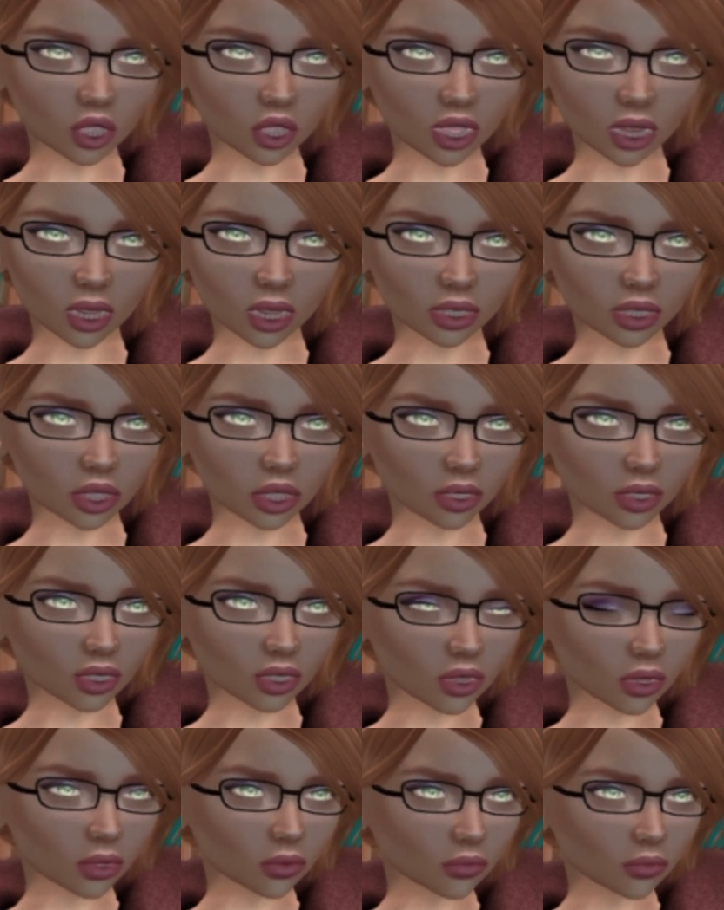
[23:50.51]
And stay
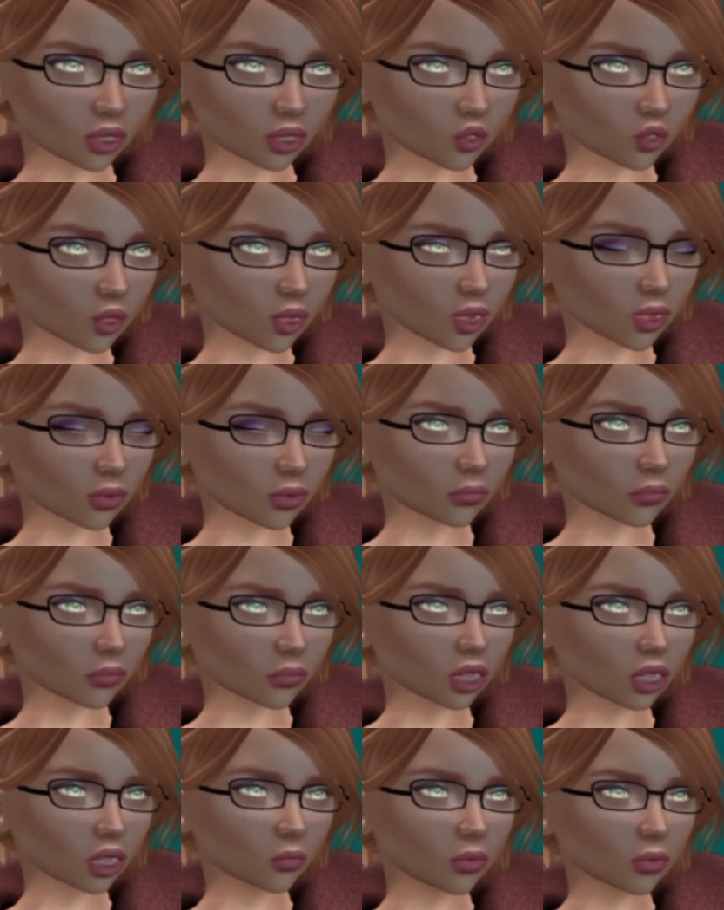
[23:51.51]
merry, because that's what
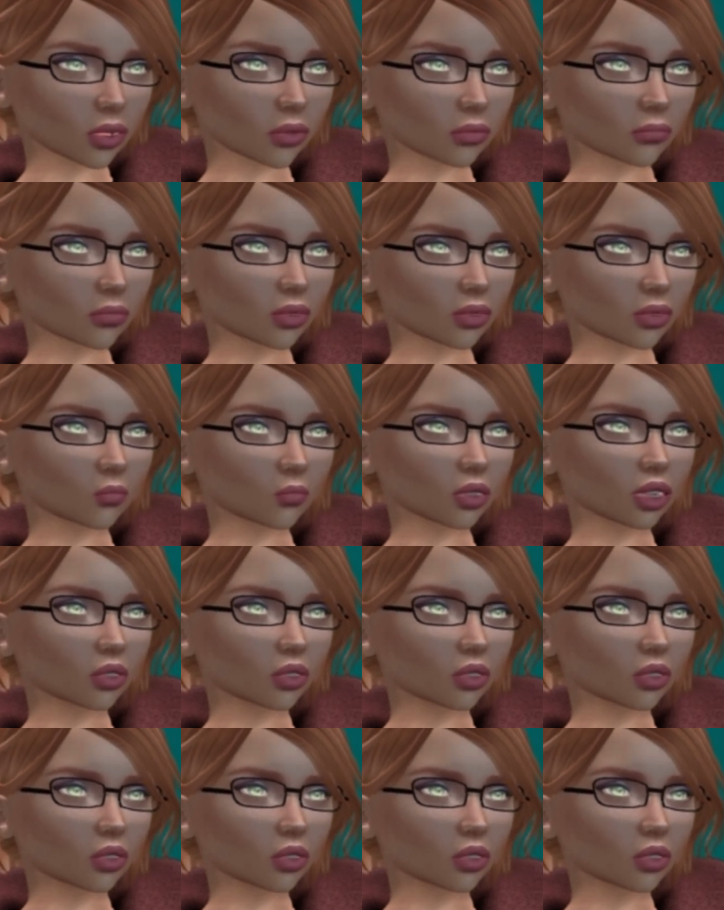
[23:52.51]
we do around here.